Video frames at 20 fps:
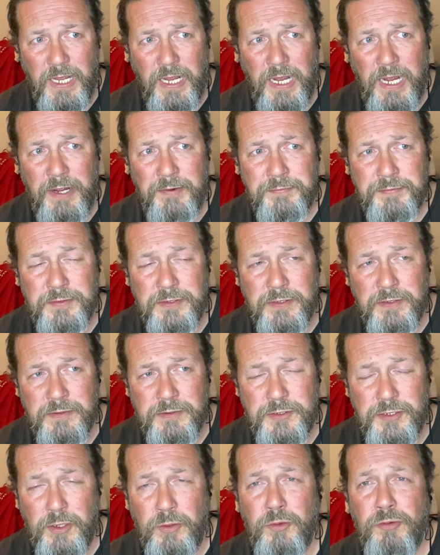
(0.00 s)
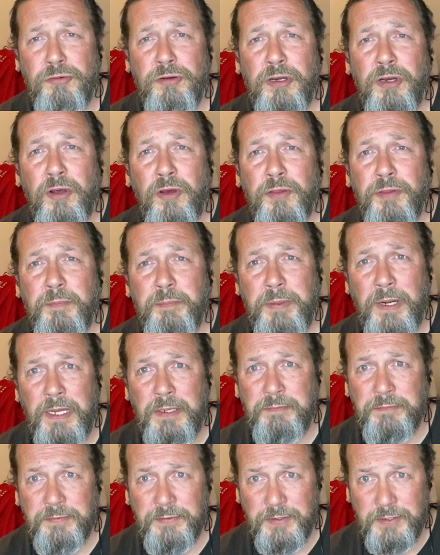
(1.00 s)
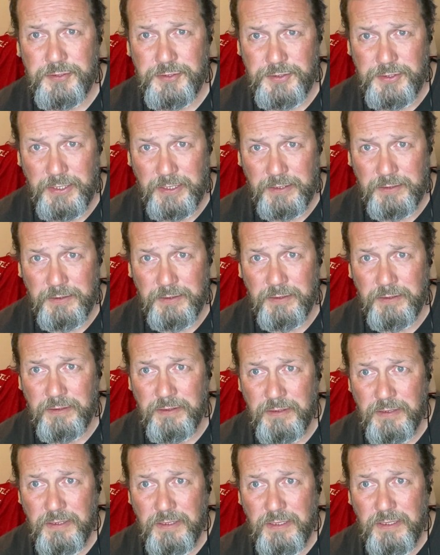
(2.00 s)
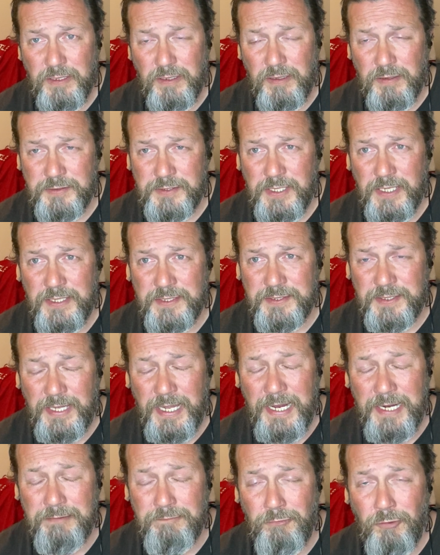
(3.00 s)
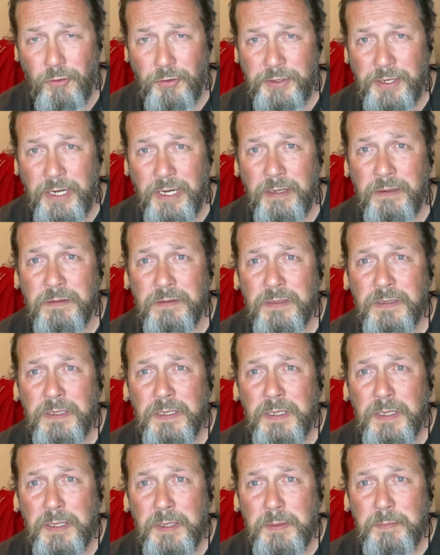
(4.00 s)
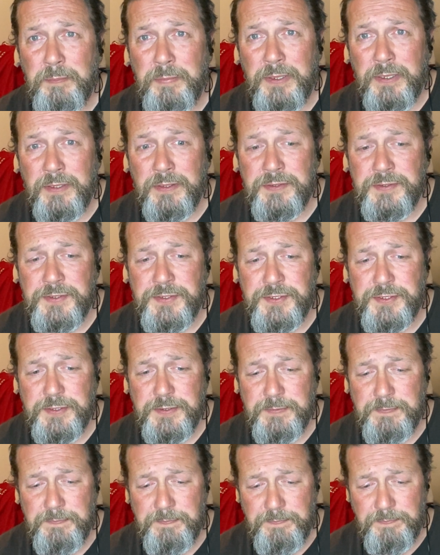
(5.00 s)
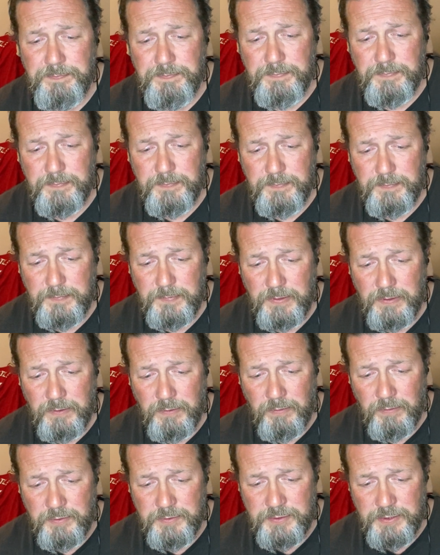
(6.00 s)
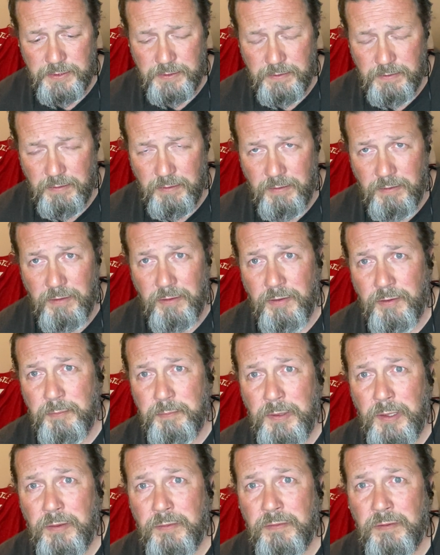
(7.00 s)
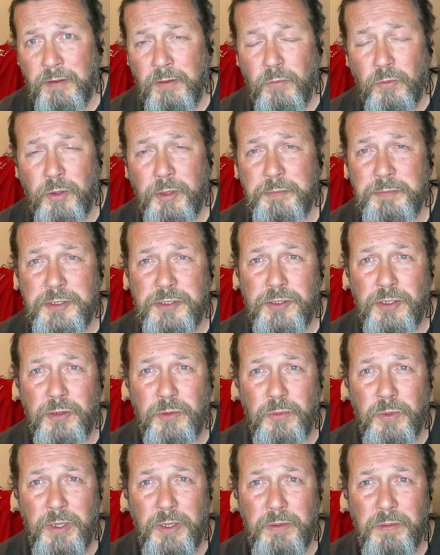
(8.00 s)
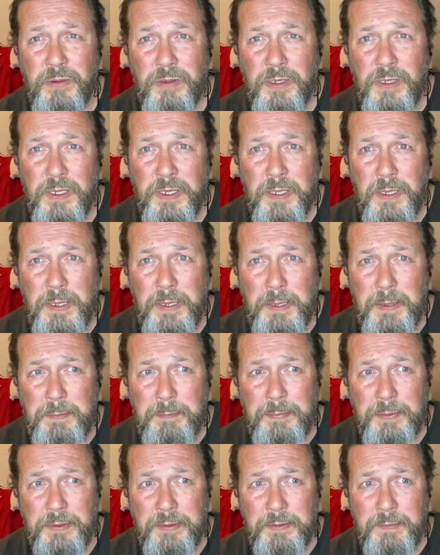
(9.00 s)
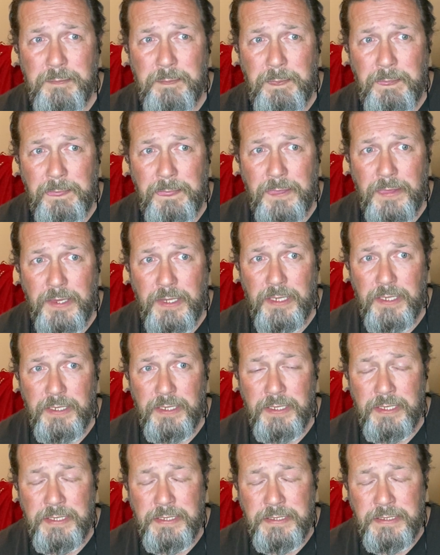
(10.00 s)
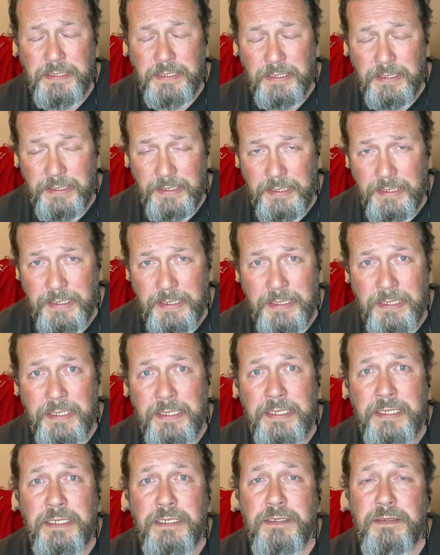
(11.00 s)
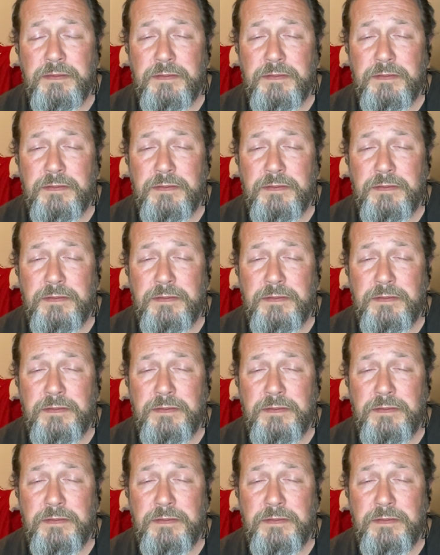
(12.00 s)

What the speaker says: have to shoulder a lot of the blame for the stick that Arteta's getting right now, because, like I said, I like the bloke and I want him to do well, but he clearly